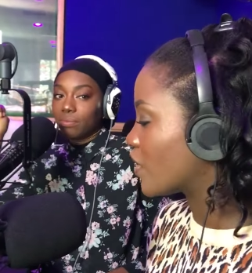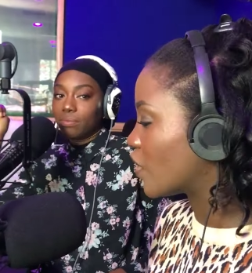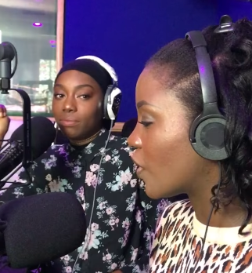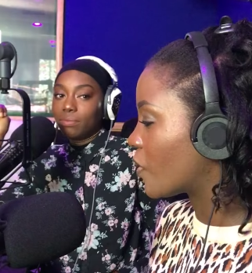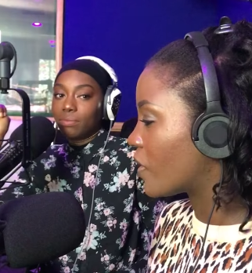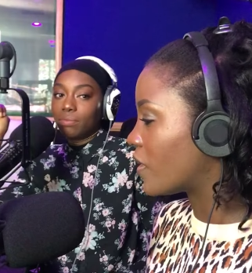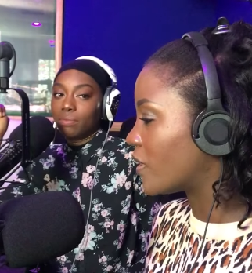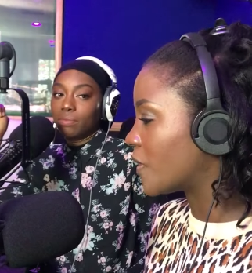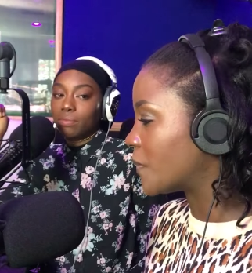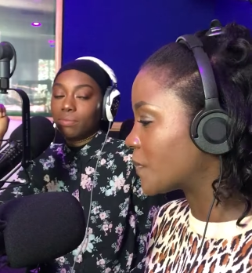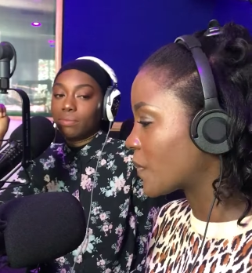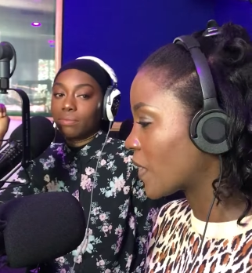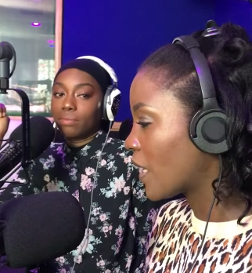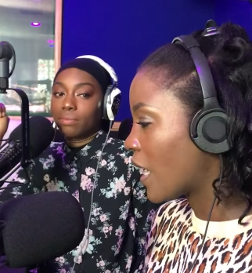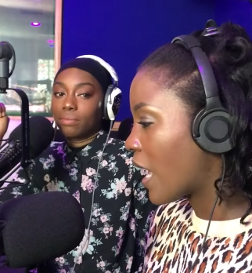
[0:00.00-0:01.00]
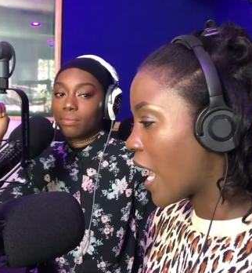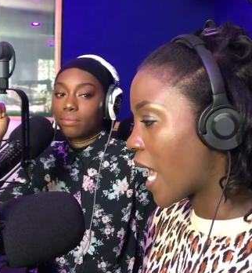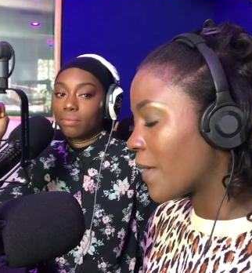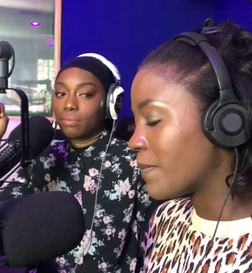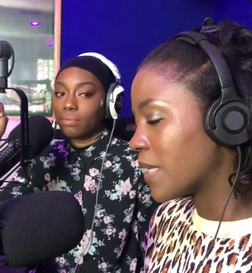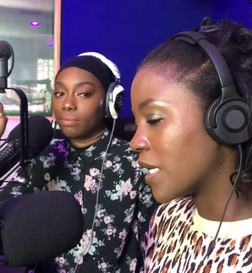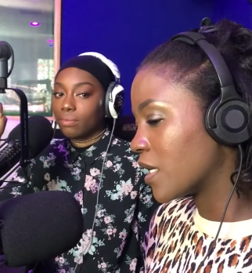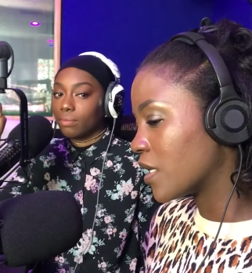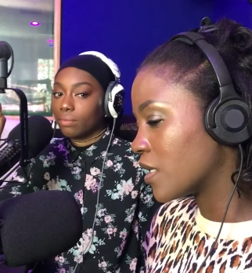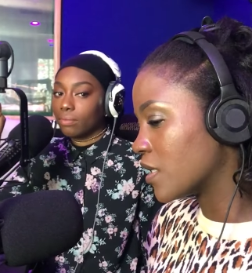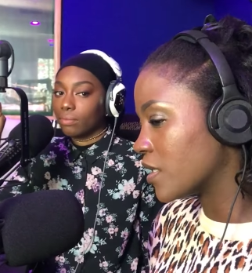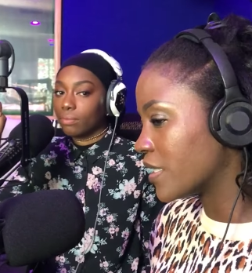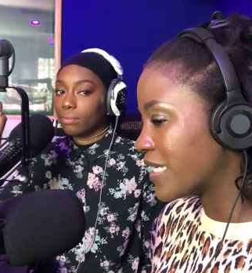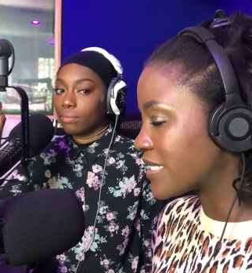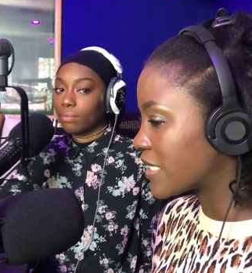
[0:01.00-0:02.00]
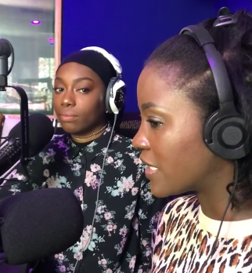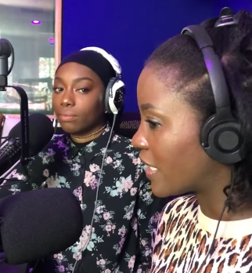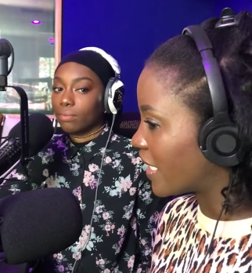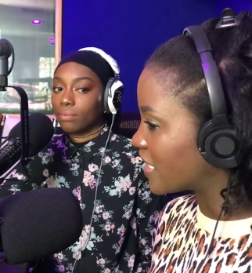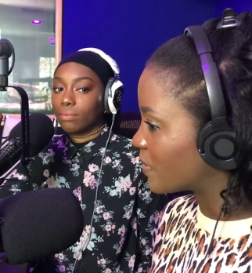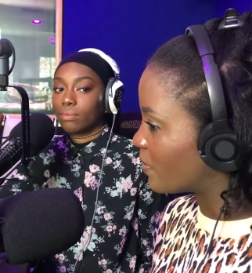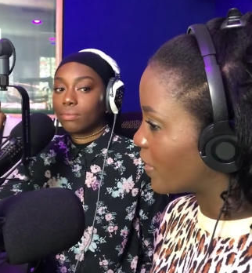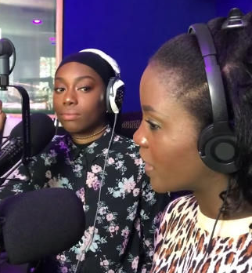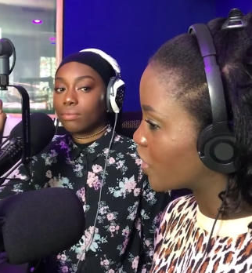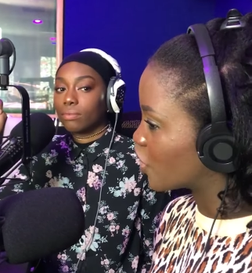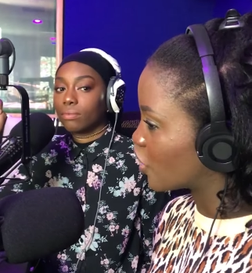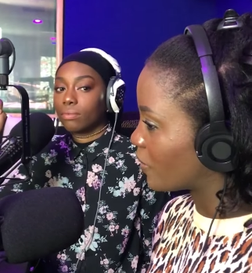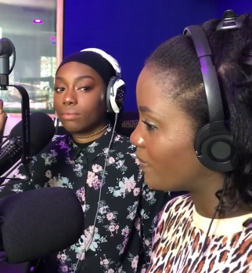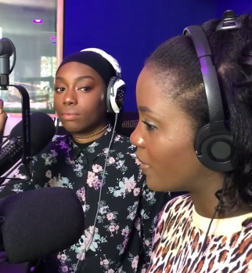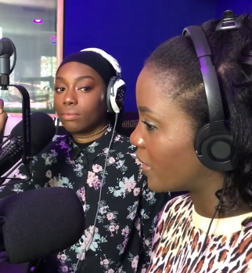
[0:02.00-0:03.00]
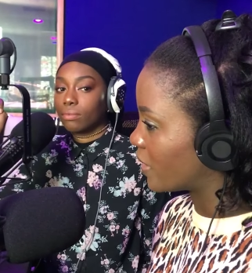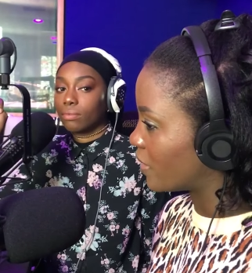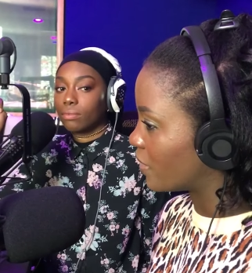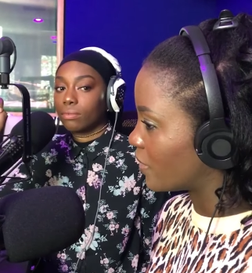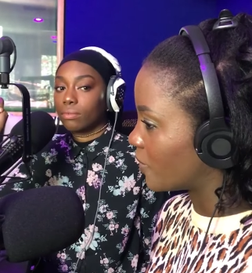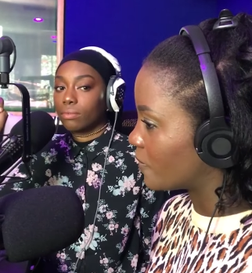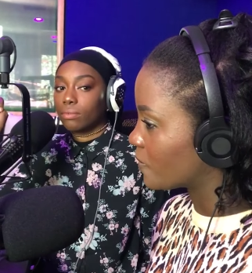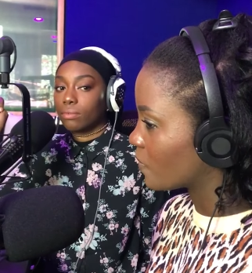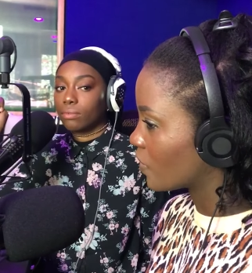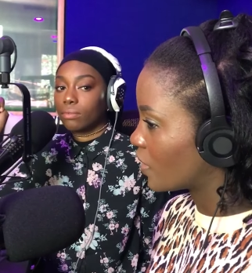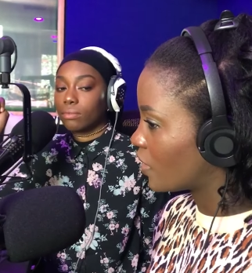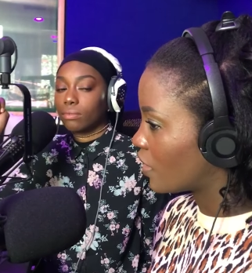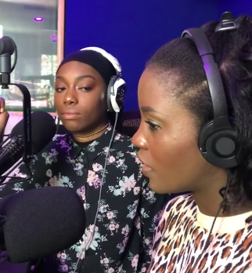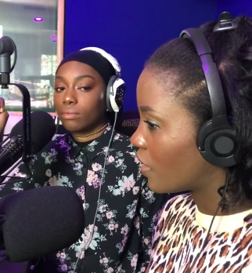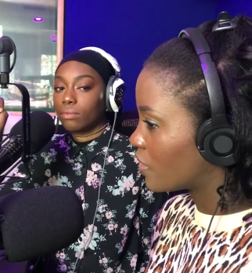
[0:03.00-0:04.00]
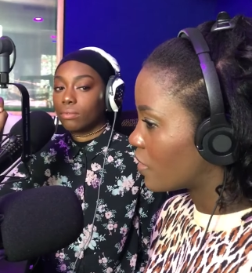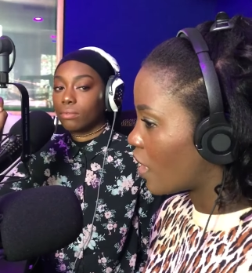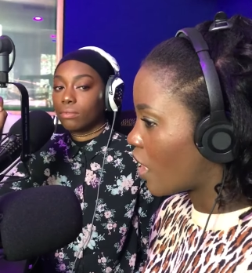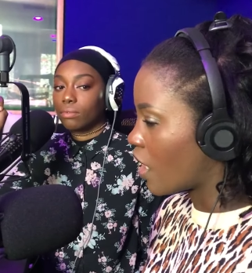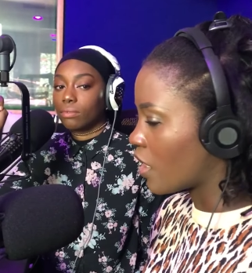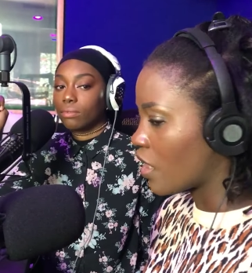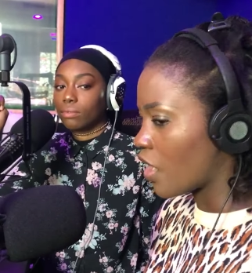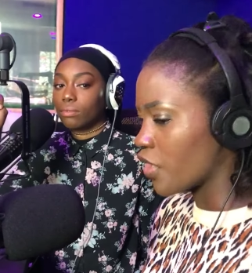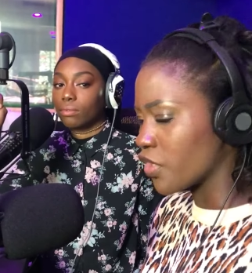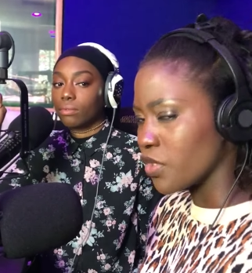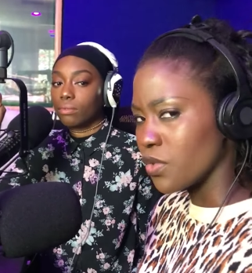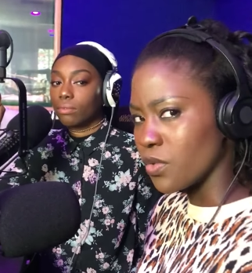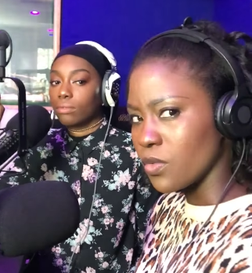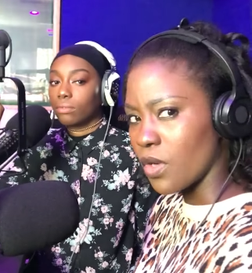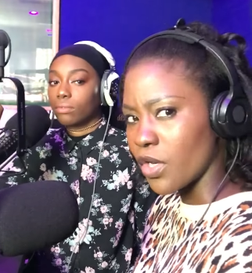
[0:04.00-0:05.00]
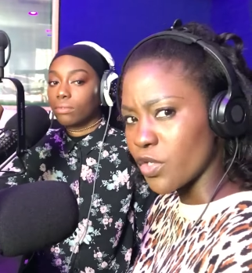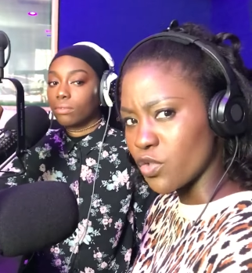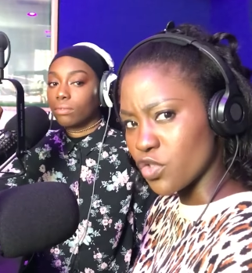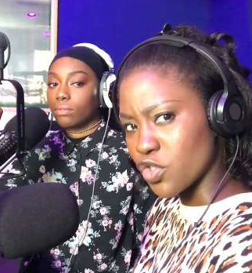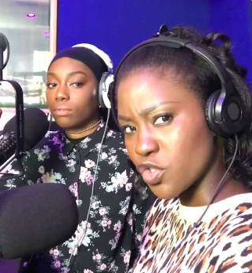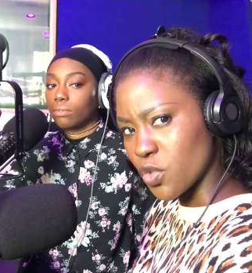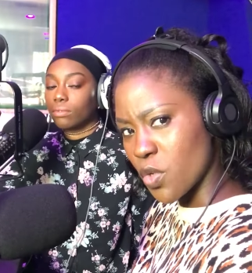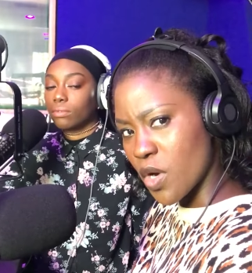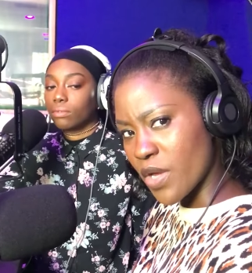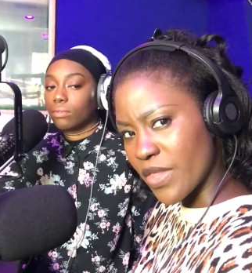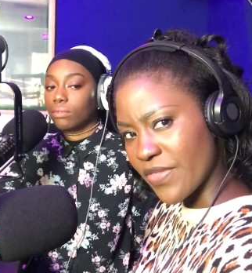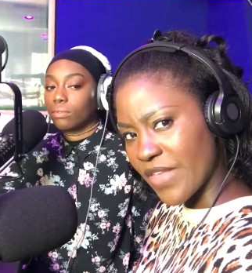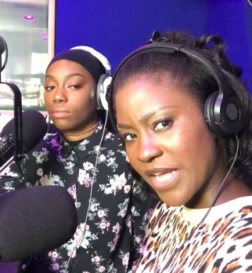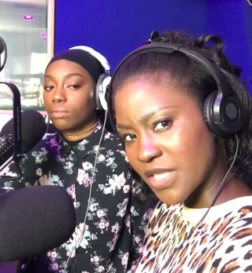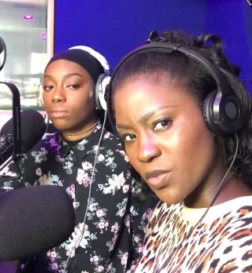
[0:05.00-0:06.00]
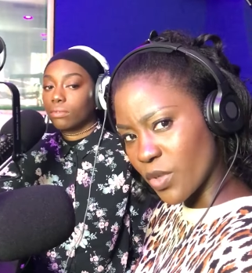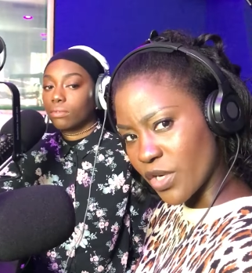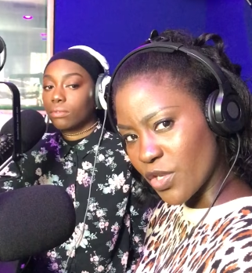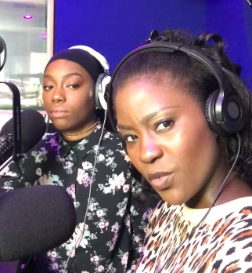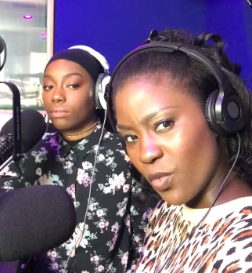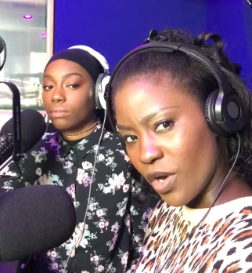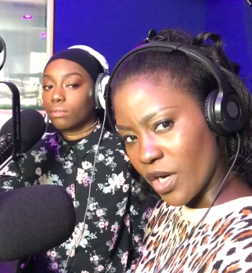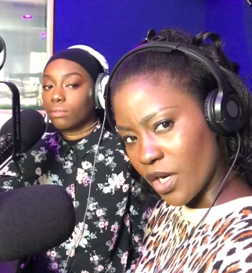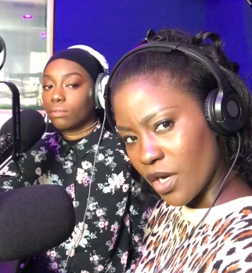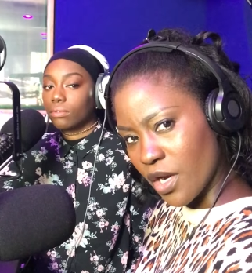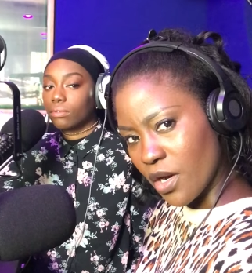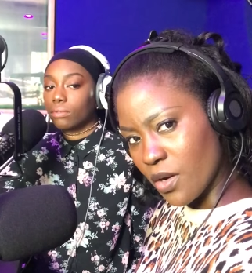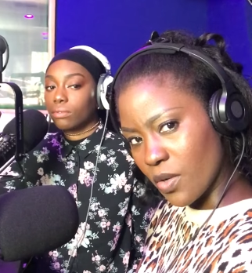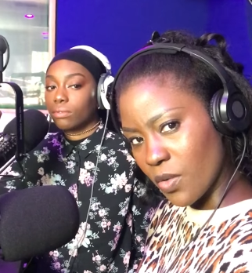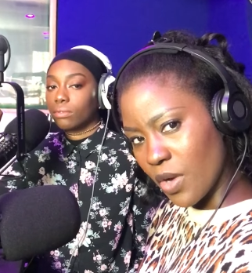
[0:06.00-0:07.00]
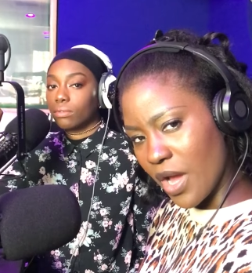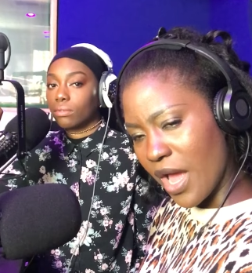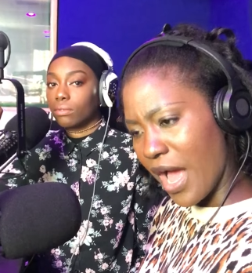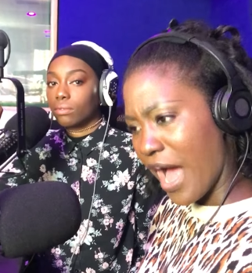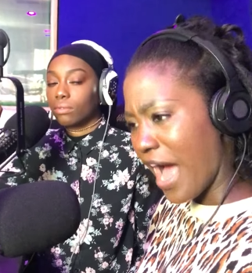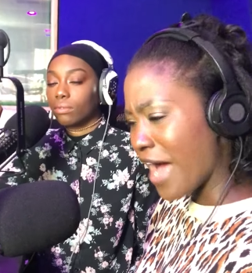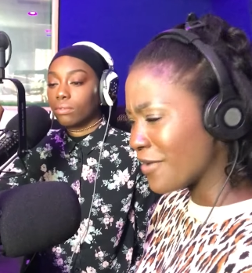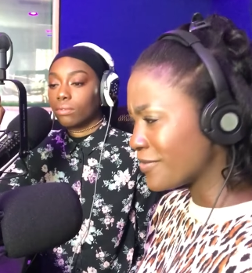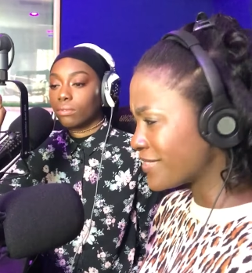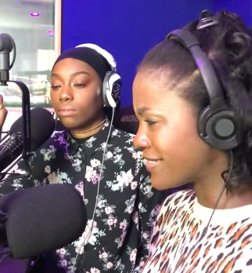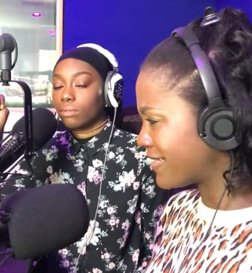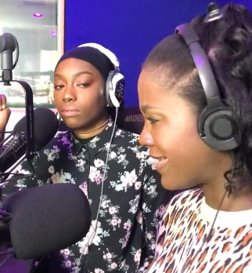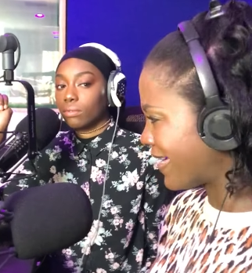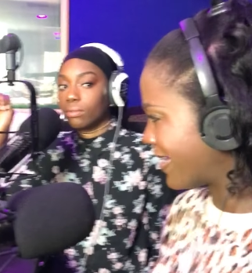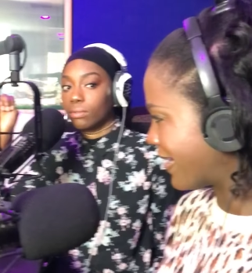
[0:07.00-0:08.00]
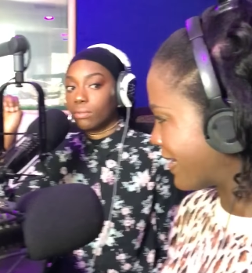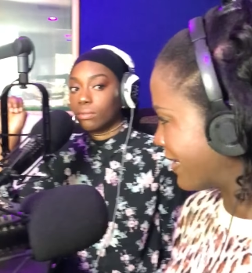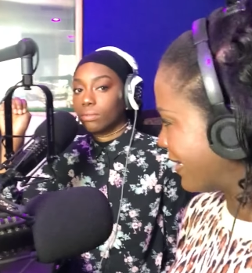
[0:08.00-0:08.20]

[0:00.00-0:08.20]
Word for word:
Speaker 1: you know, um, I mean, it's a nice picture, but um, are, are you are you sure that that's where you want to go? Wow. I was like,